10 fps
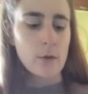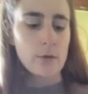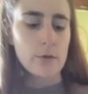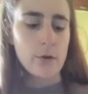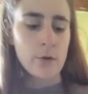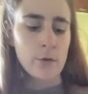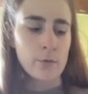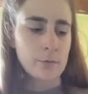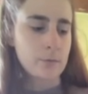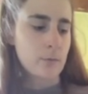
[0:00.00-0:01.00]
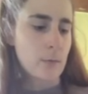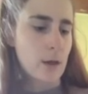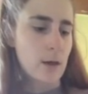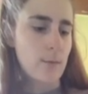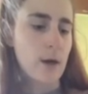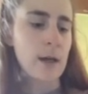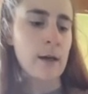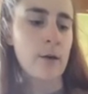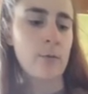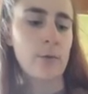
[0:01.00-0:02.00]
So it might
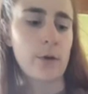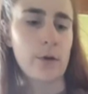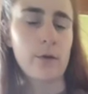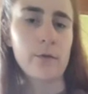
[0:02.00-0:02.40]
help you